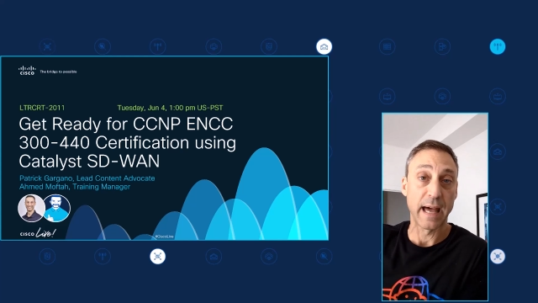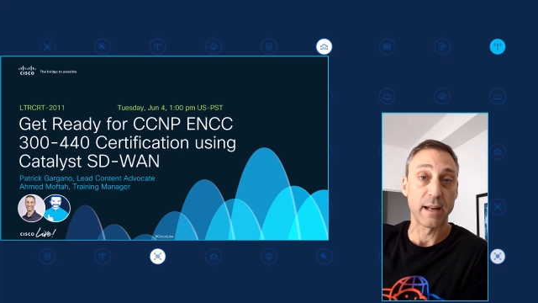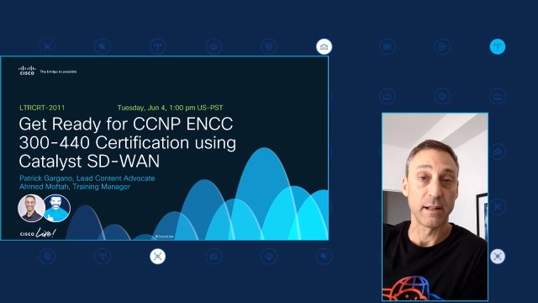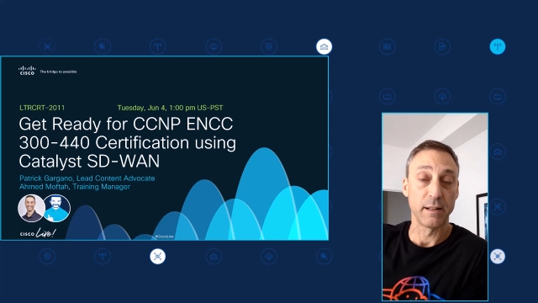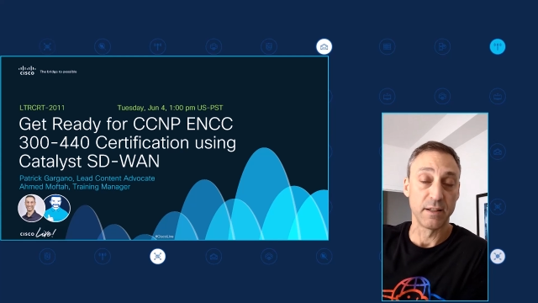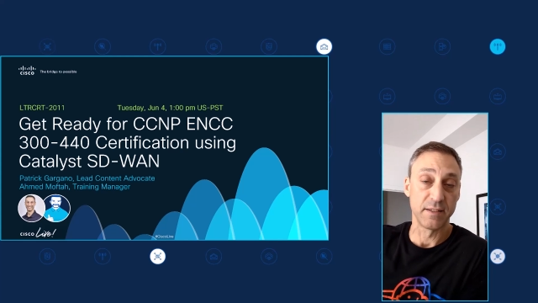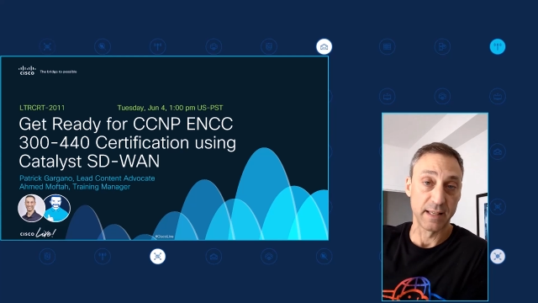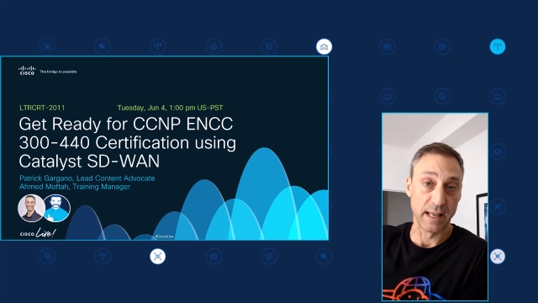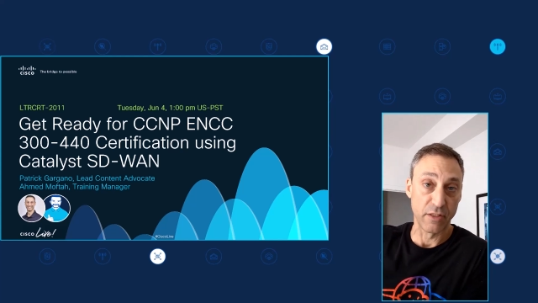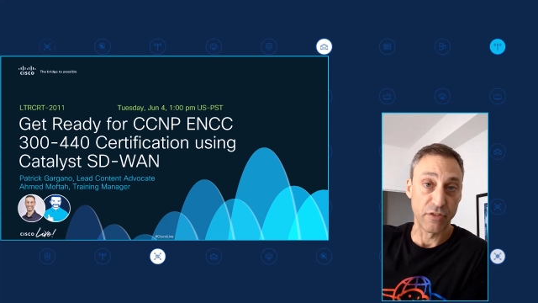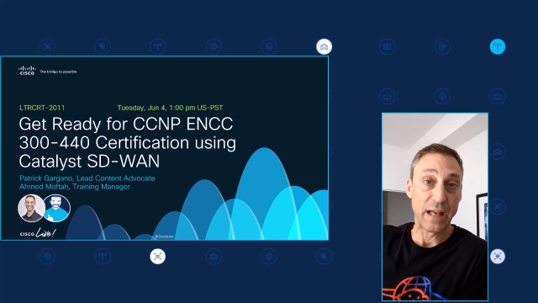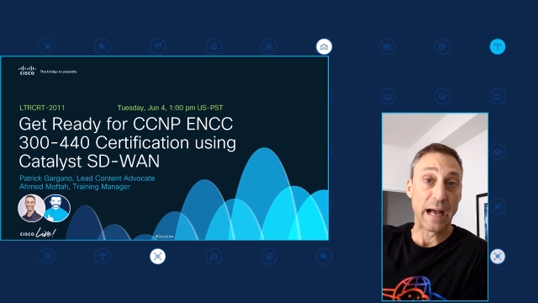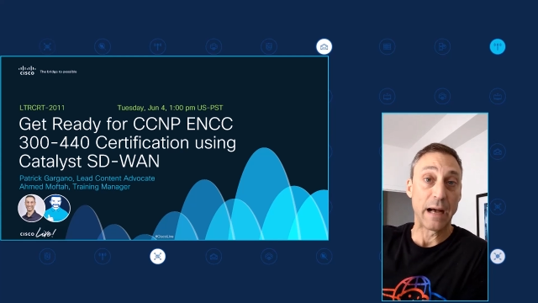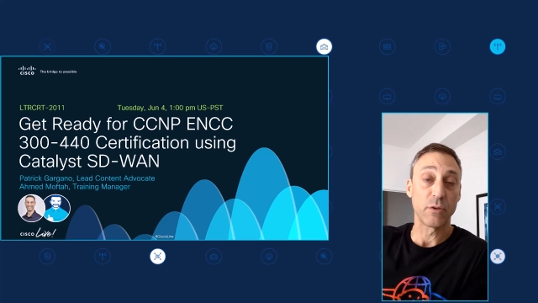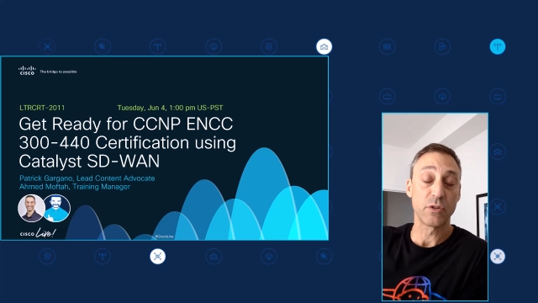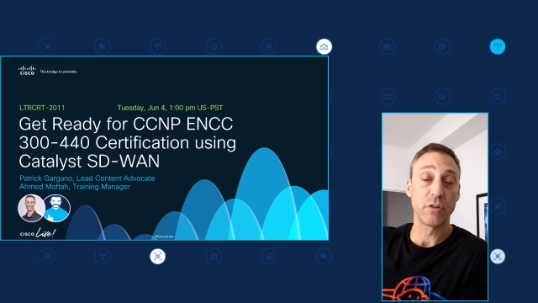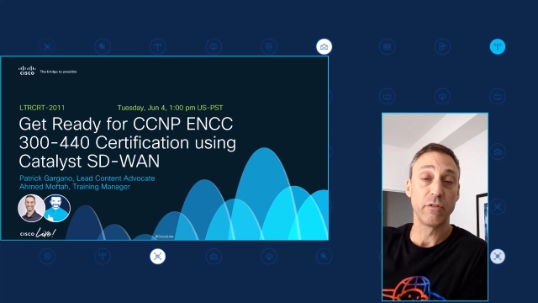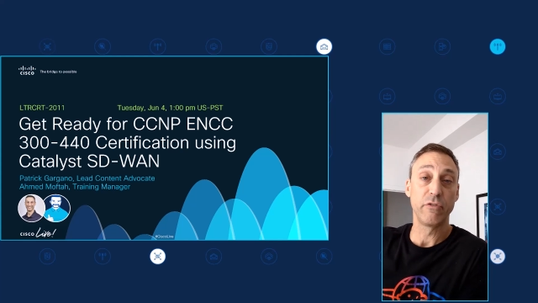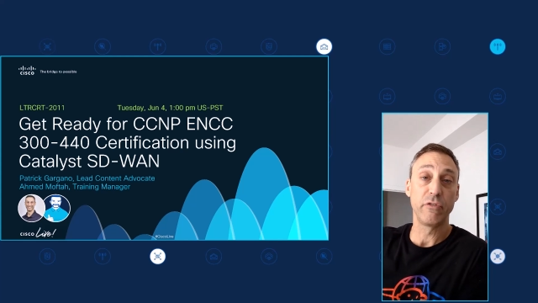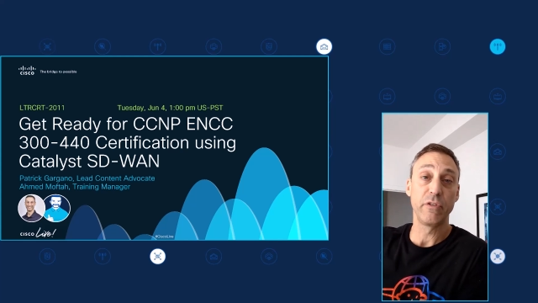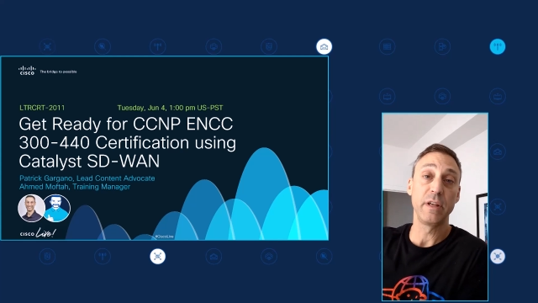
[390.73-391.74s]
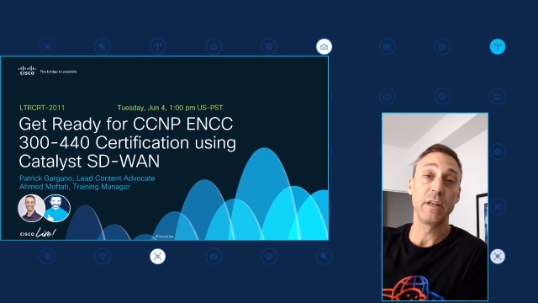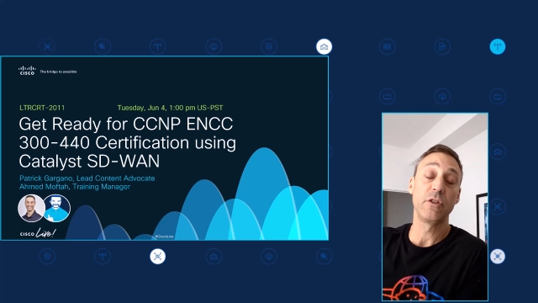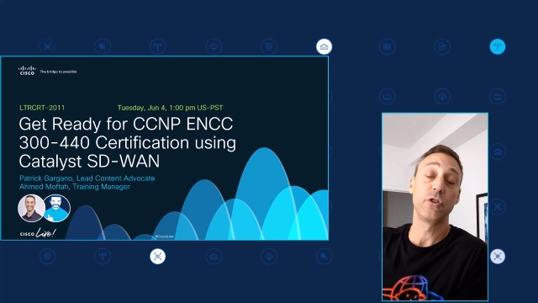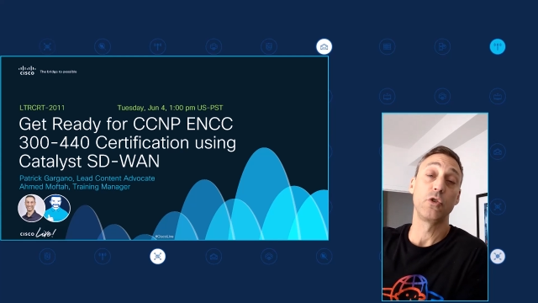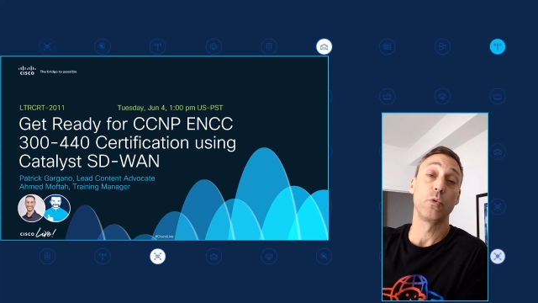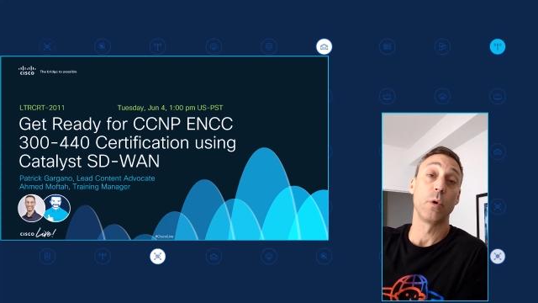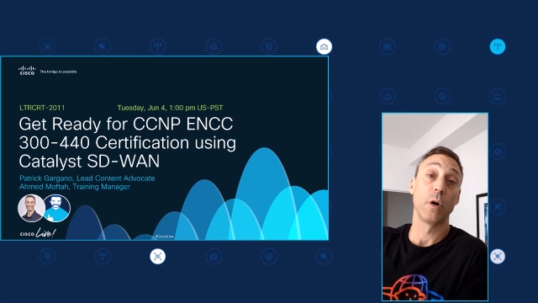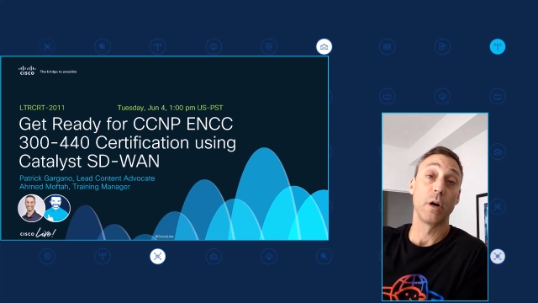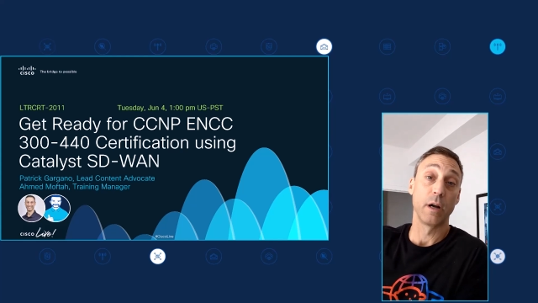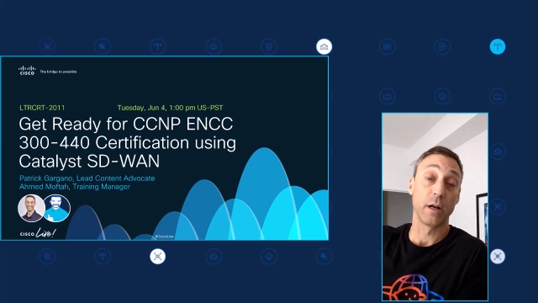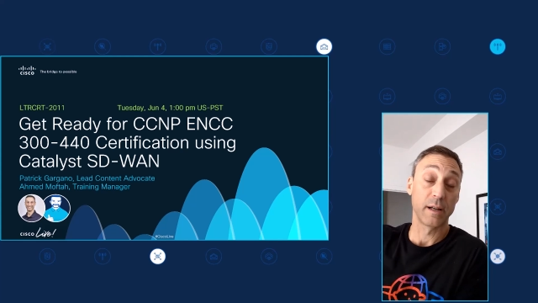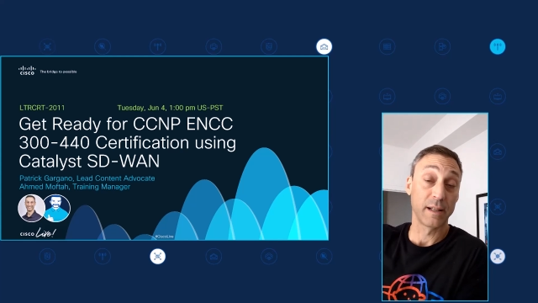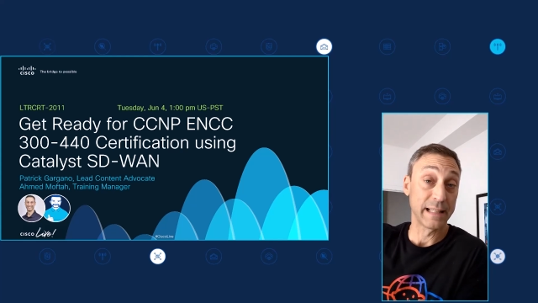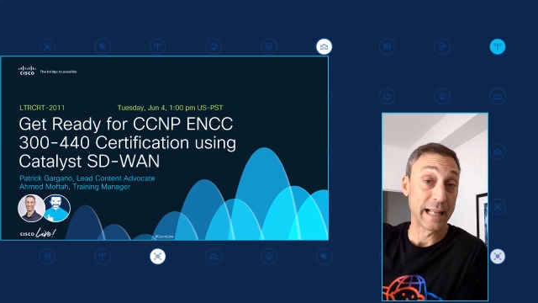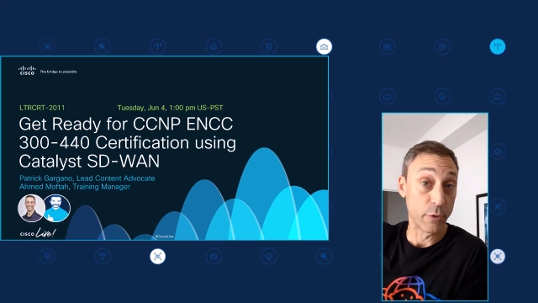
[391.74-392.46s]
Catalyst 8000V to a